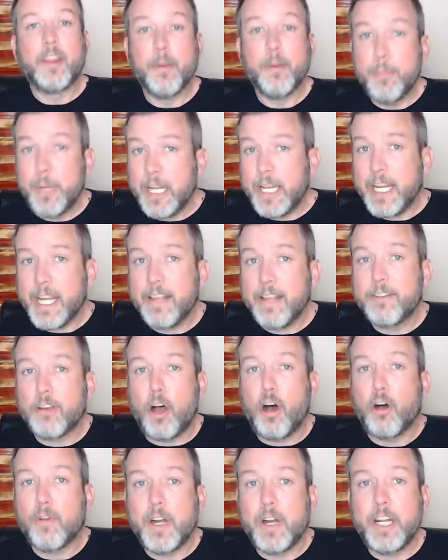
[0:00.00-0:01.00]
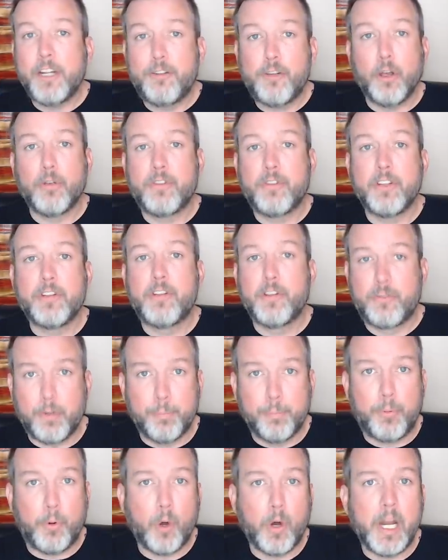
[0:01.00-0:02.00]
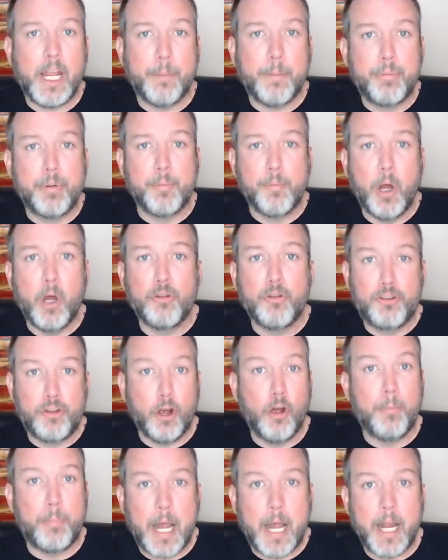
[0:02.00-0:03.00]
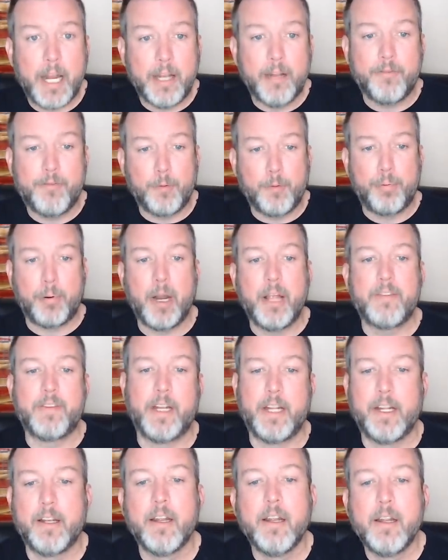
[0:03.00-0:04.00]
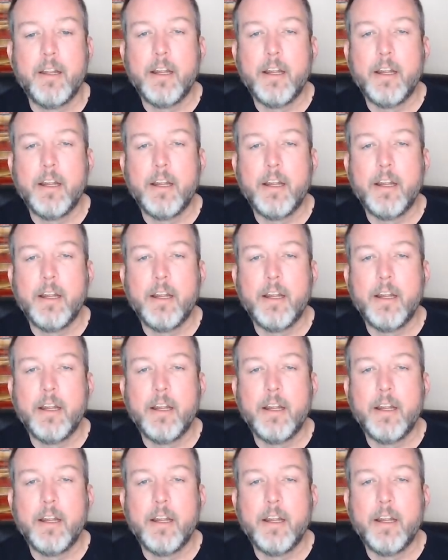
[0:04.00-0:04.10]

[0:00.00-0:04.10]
The media has already chosen to support and promote Joe Biden for president.